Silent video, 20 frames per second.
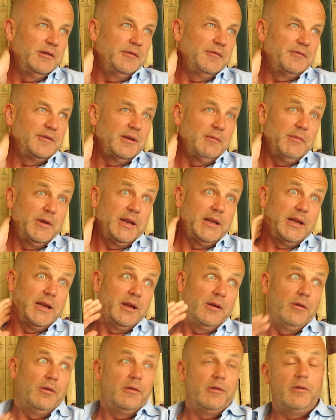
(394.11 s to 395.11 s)
if somebody
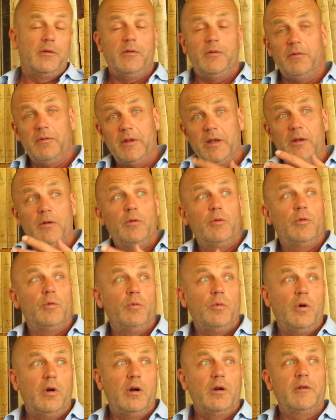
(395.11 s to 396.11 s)
cannot continue to
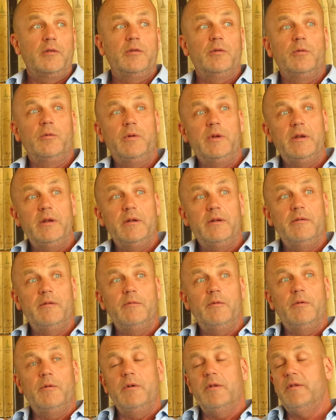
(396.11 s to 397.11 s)
walk, so
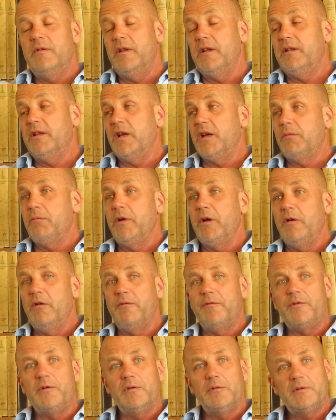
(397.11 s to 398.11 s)
they take my
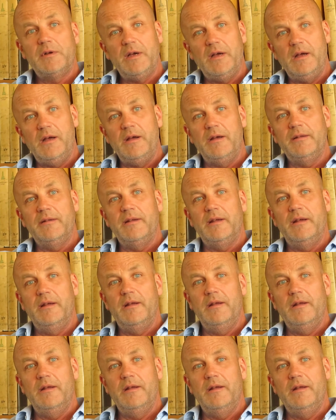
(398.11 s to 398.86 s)
off-road car and